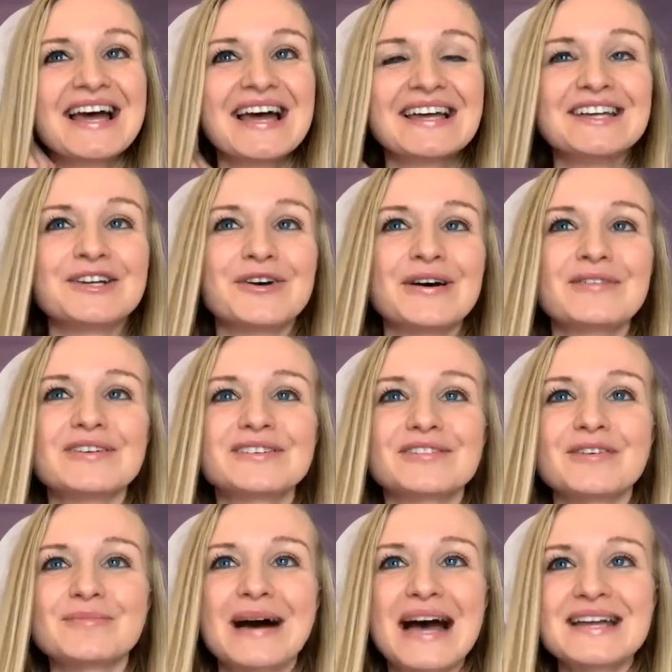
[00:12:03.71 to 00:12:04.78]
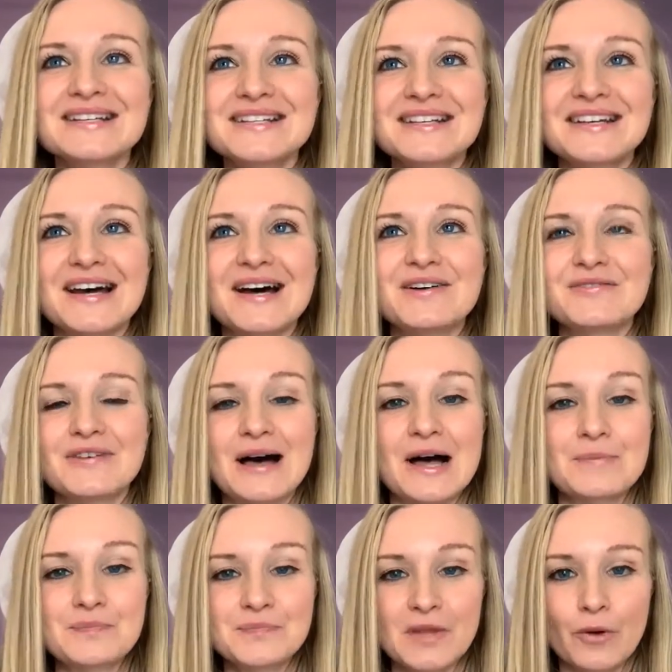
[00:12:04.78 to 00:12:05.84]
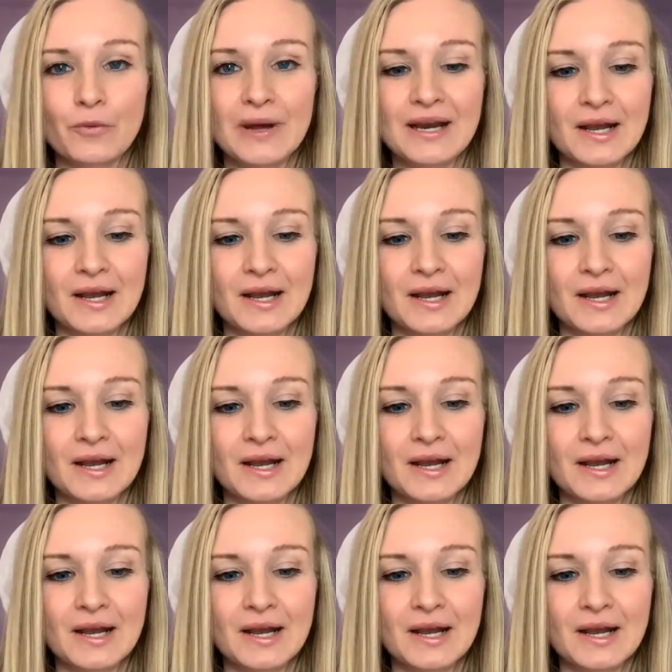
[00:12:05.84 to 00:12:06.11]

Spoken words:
you know, I was reminded of when